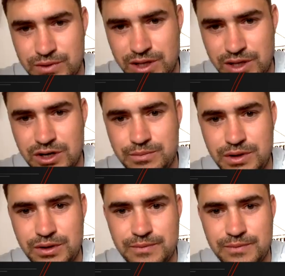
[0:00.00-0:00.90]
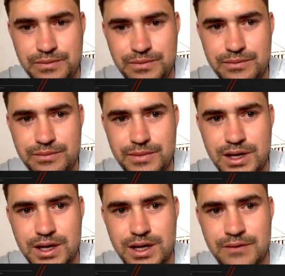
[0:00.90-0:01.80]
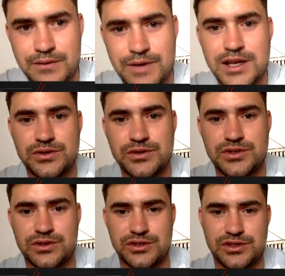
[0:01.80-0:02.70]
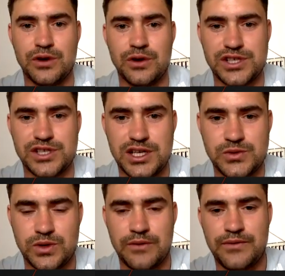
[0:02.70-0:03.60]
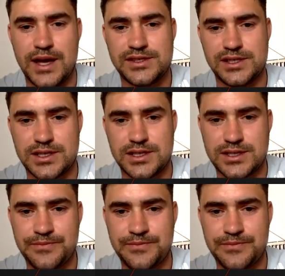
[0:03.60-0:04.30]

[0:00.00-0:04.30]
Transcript: within Europe, you venues or host cities would invest in it